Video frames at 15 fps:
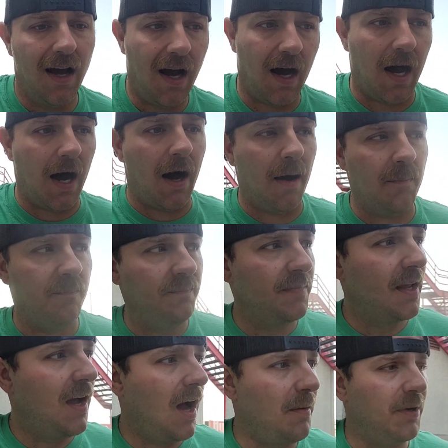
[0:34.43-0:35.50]
Um,
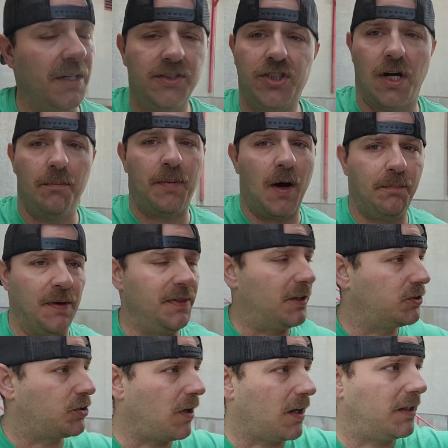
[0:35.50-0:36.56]
I'm gonna jump up in the
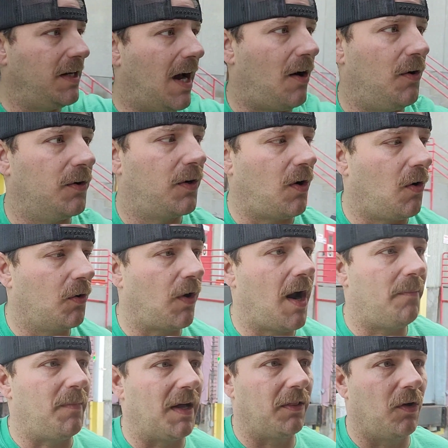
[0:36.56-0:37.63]
truck now and go
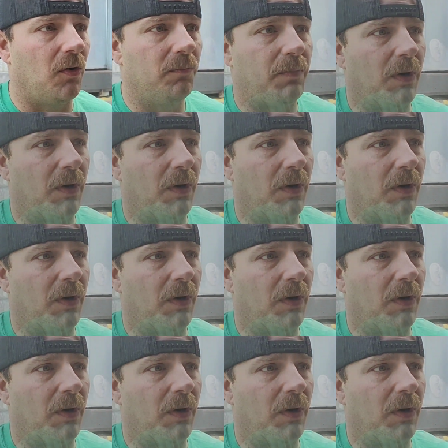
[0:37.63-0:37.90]
grab my load